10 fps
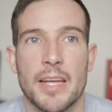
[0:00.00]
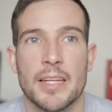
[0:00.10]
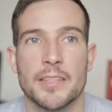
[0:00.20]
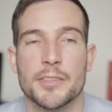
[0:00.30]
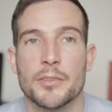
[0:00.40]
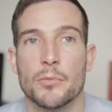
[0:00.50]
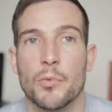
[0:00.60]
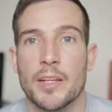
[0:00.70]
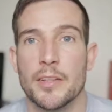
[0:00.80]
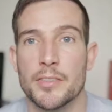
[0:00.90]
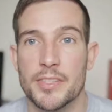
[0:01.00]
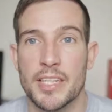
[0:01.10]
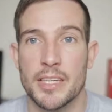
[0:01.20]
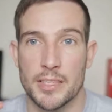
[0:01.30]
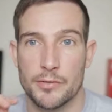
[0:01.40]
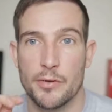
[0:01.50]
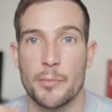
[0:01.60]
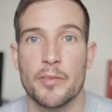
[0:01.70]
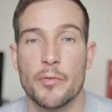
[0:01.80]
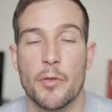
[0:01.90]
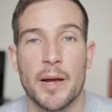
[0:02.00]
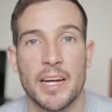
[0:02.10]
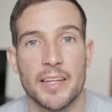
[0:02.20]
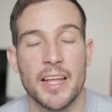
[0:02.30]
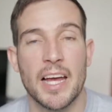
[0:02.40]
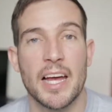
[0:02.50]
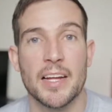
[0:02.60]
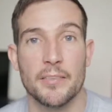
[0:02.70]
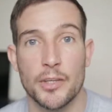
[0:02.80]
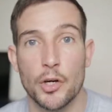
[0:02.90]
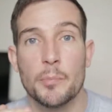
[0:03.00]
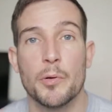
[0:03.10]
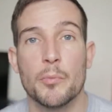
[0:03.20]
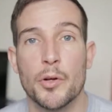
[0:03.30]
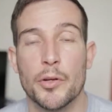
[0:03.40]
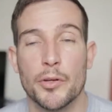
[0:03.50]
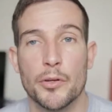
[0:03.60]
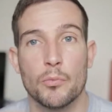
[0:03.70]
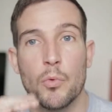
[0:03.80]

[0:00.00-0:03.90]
is when the skin is removed from the back of the head, the open wound,